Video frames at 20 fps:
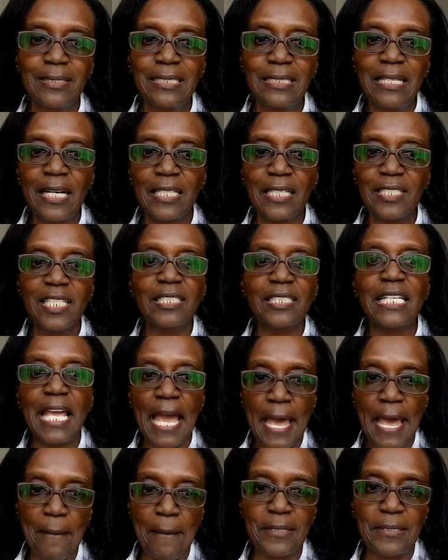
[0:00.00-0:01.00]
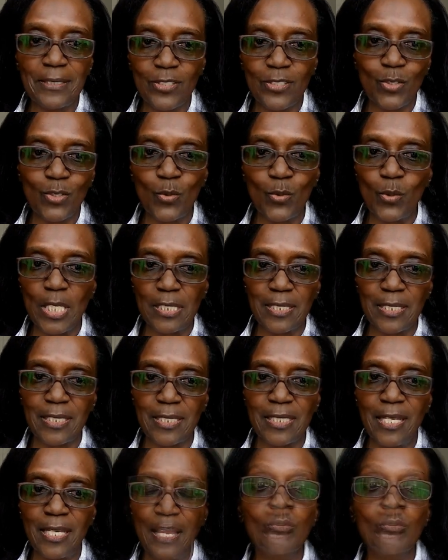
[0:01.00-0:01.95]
until it happens to us.